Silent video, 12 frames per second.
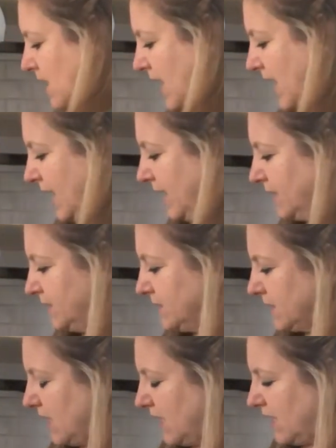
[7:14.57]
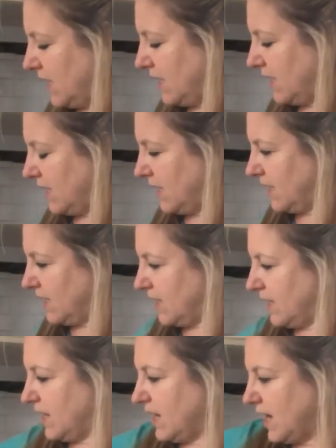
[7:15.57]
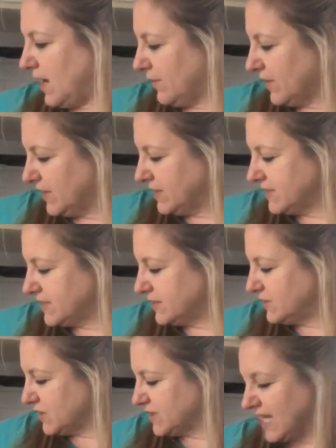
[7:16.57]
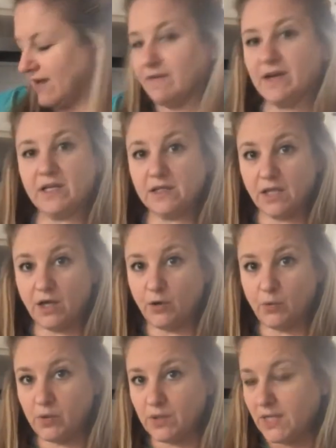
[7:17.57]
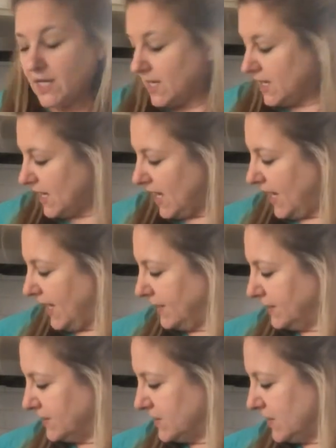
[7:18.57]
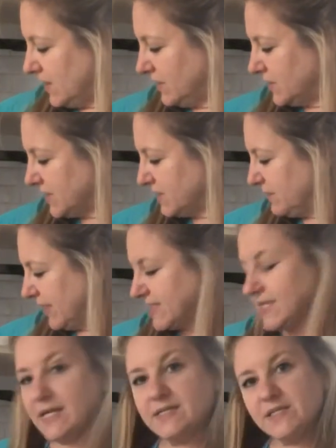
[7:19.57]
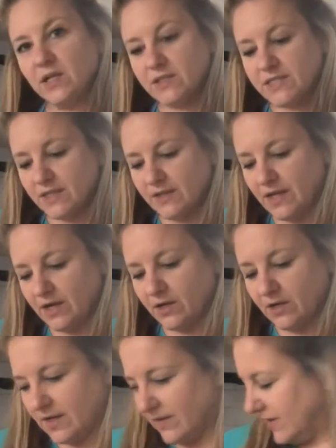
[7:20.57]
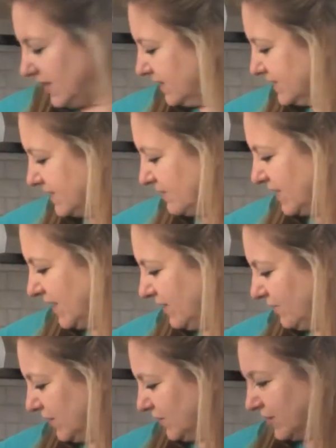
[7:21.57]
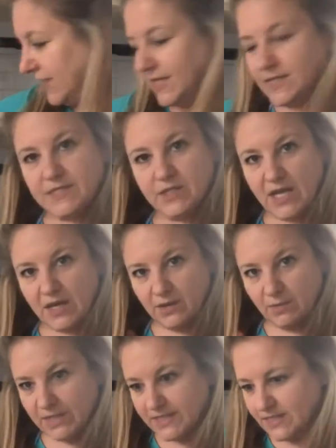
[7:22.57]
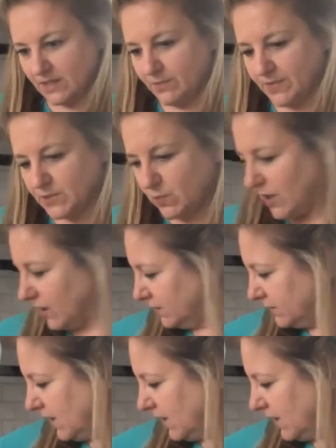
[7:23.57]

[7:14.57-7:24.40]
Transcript: and I'm going to just have it on low and just mix that salt in there, and some of the other ingredients are getting mixed up as well.